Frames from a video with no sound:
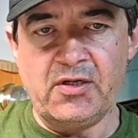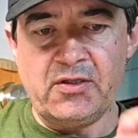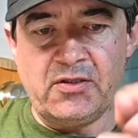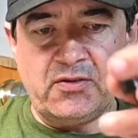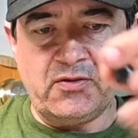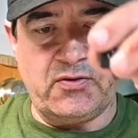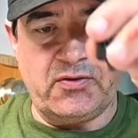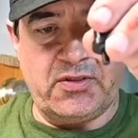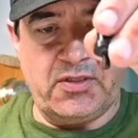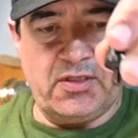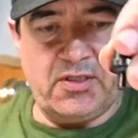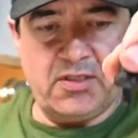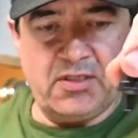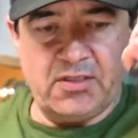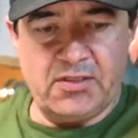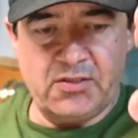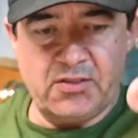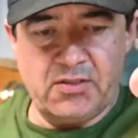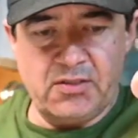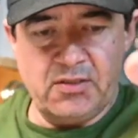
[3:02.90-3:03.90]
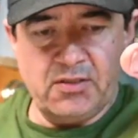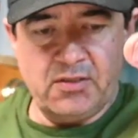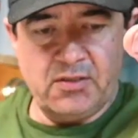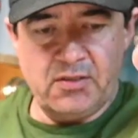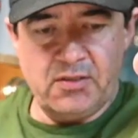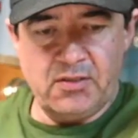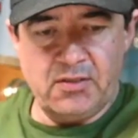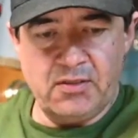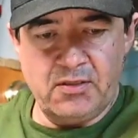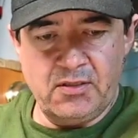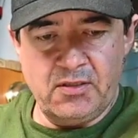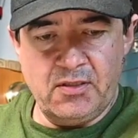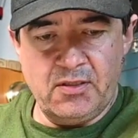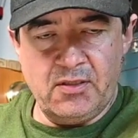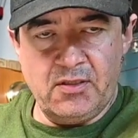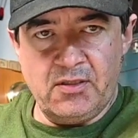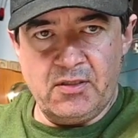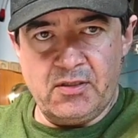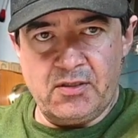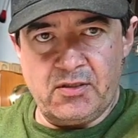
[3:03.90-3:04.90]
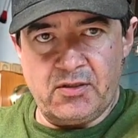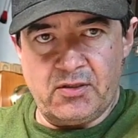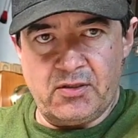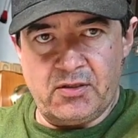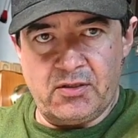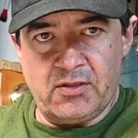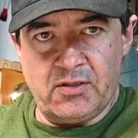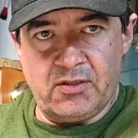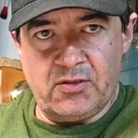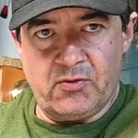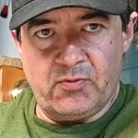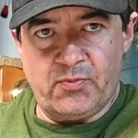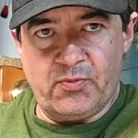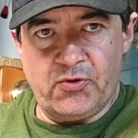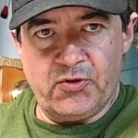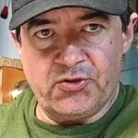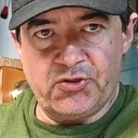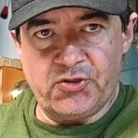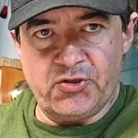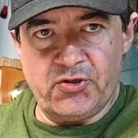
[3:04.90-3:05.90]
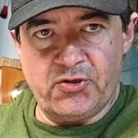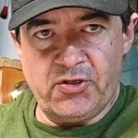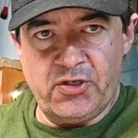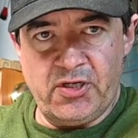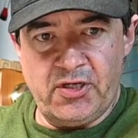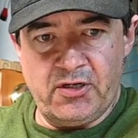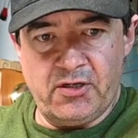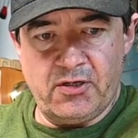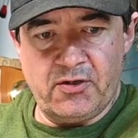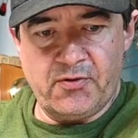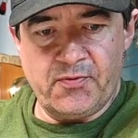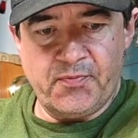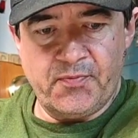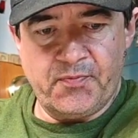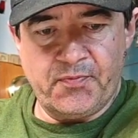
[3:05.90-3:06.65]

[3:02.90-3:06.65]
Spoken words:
using this little pusher here.